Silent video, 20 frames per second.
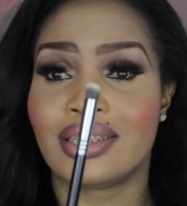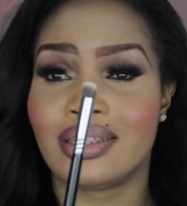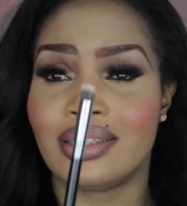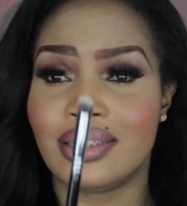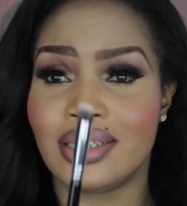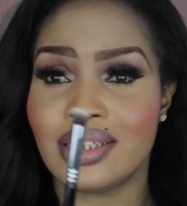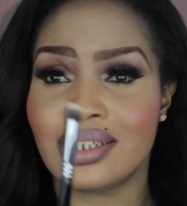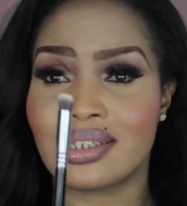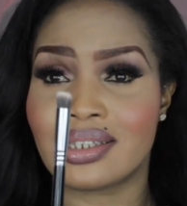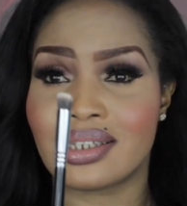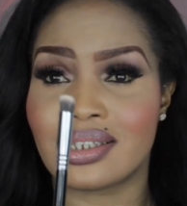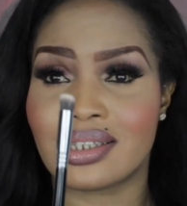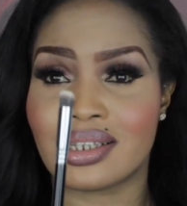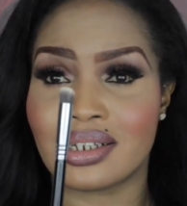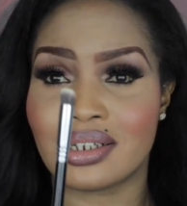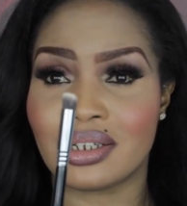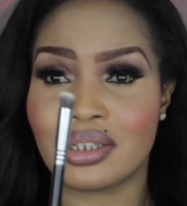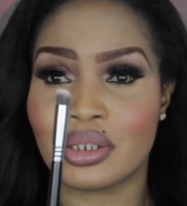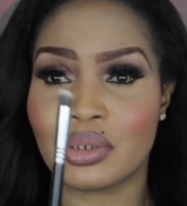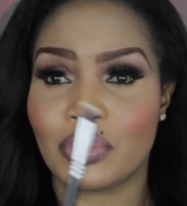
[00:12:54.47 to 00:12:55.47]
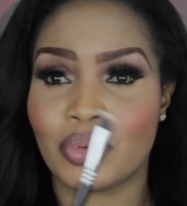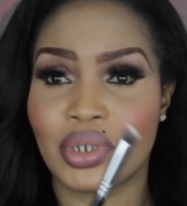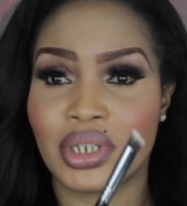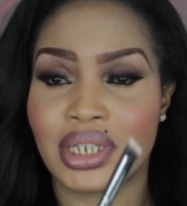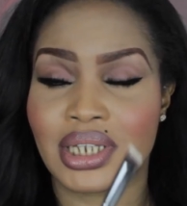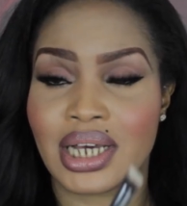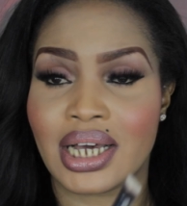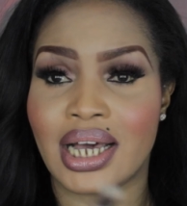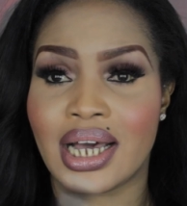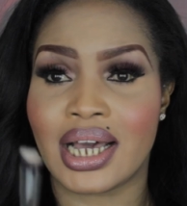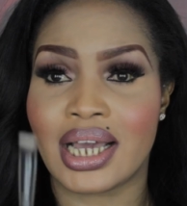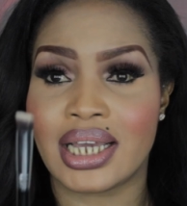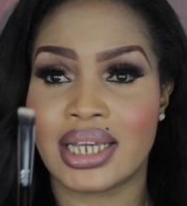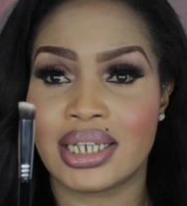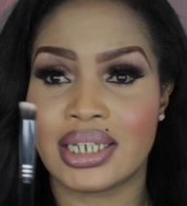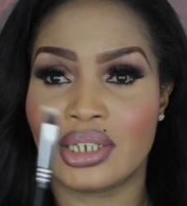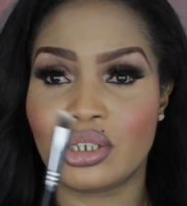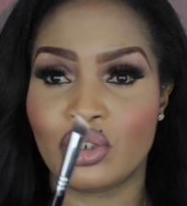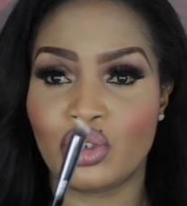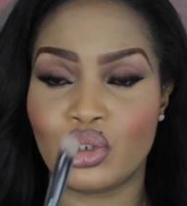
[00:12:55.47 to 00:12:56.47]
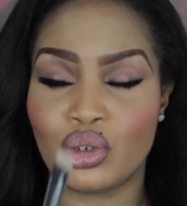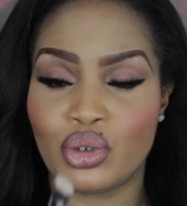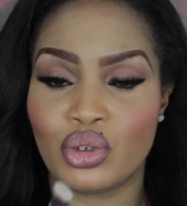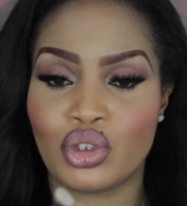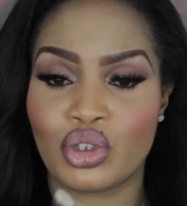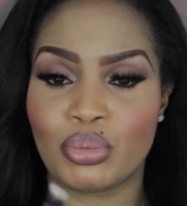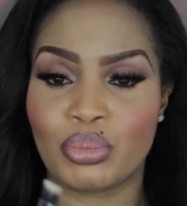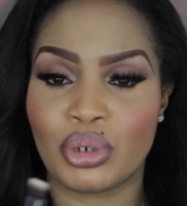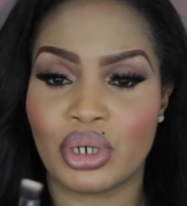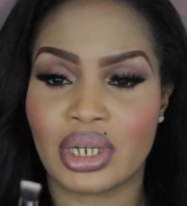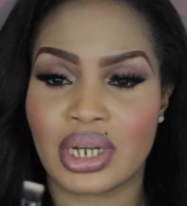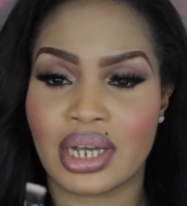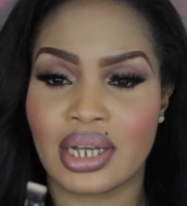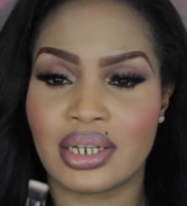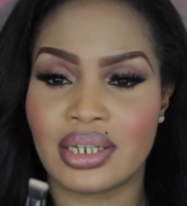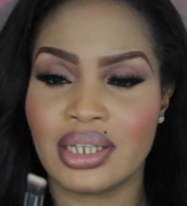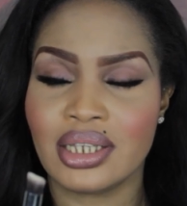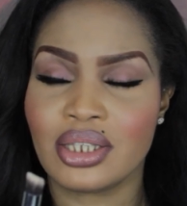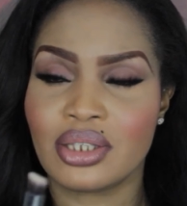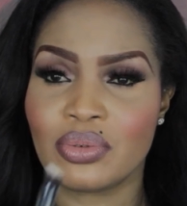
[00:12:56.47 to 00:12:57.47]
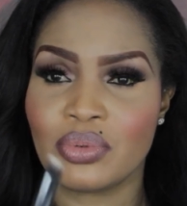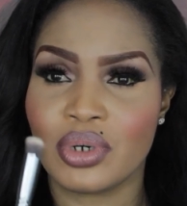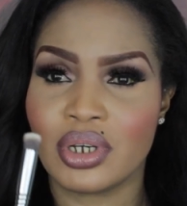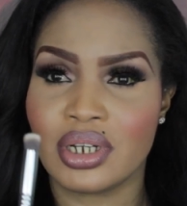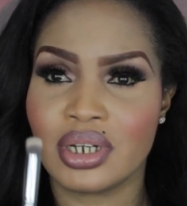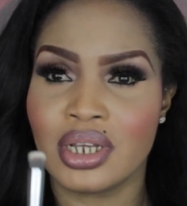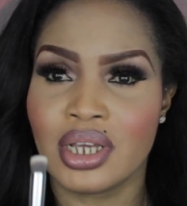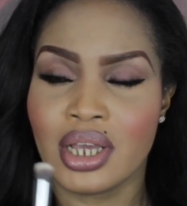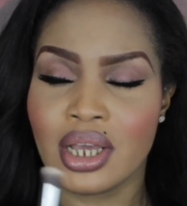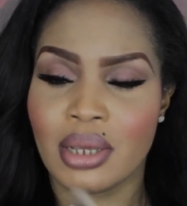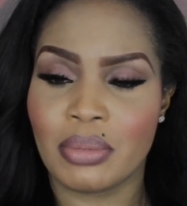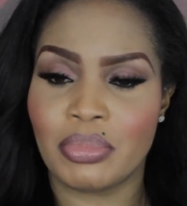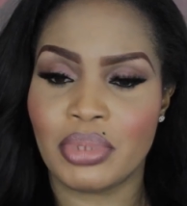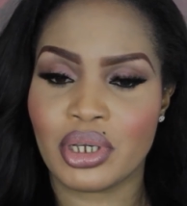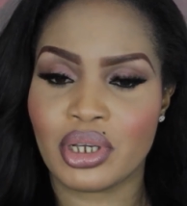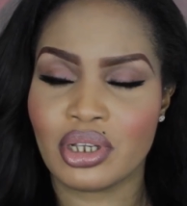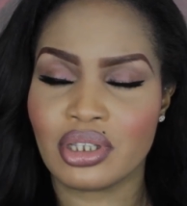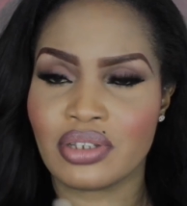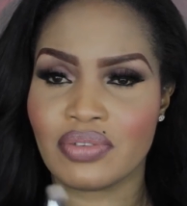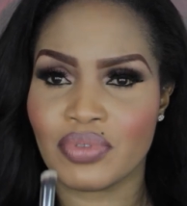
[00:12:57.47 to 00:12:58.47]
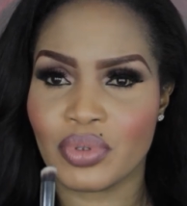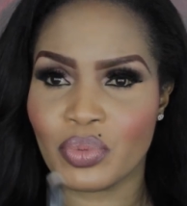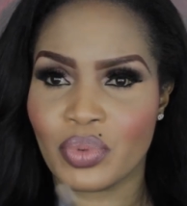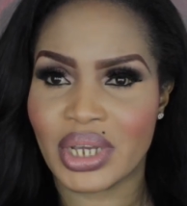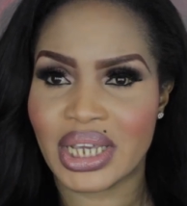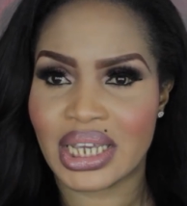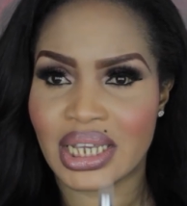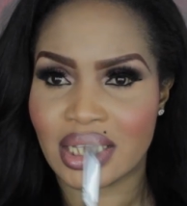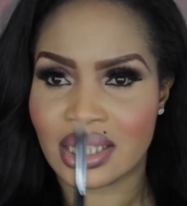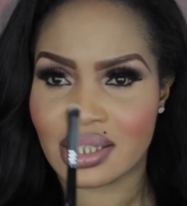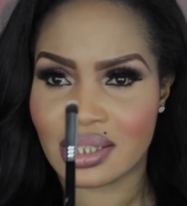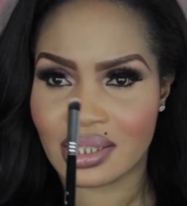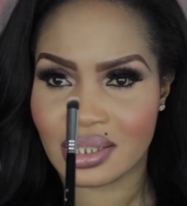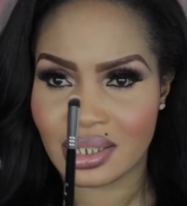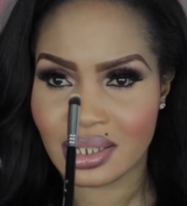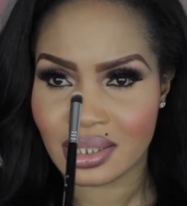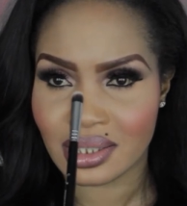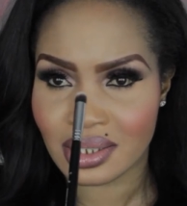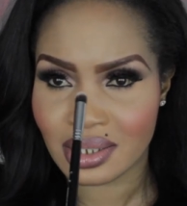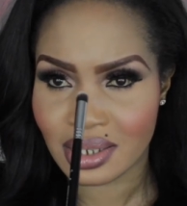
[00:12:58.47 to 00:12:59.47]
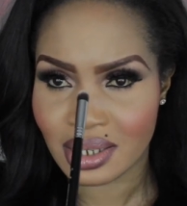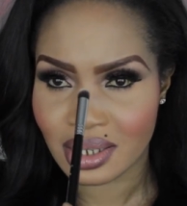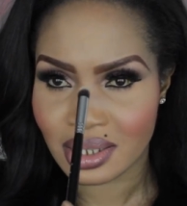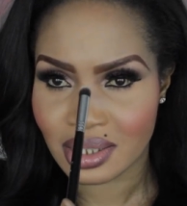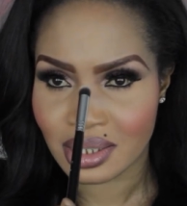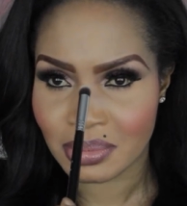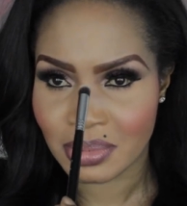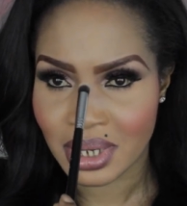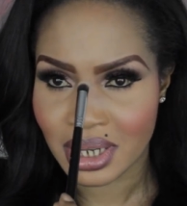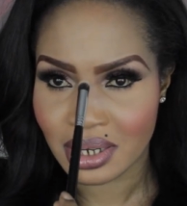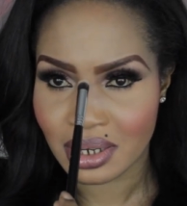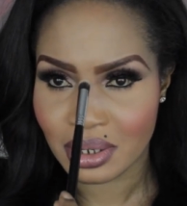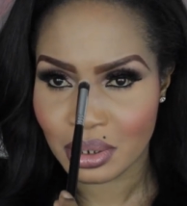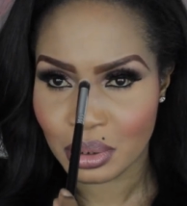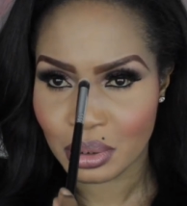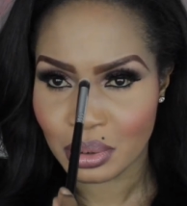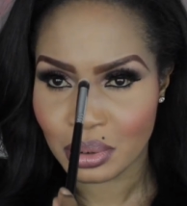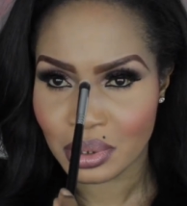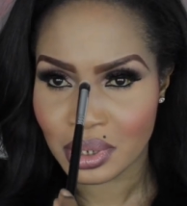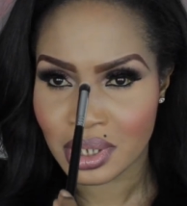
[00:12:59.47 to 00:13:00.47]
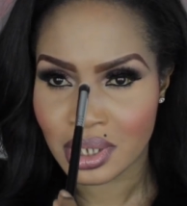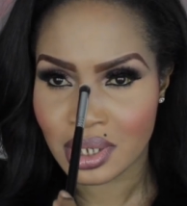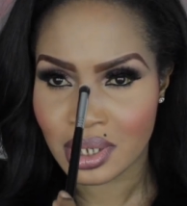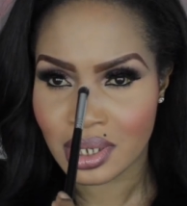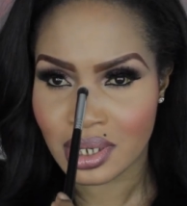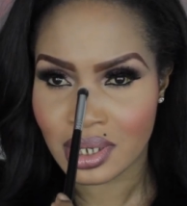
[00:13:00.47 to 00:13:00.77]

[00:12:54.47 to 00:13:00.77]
This is another one that I use, but this one, because of the way it sits against my nose,